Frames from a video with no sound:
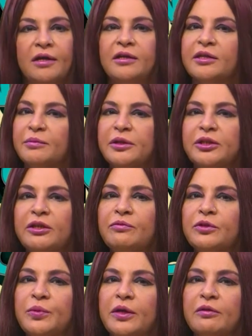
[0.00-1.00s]
The mission
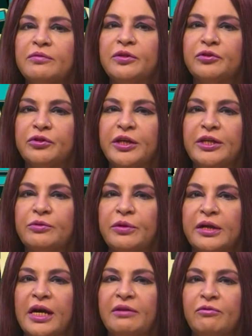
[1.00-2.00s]
was one of the three to
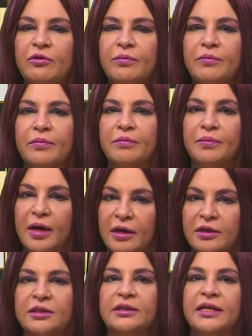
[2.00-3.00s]
arrive on
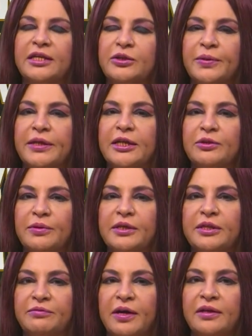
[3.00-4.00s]
Mars in
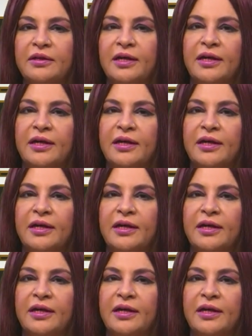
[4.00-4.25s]
2021,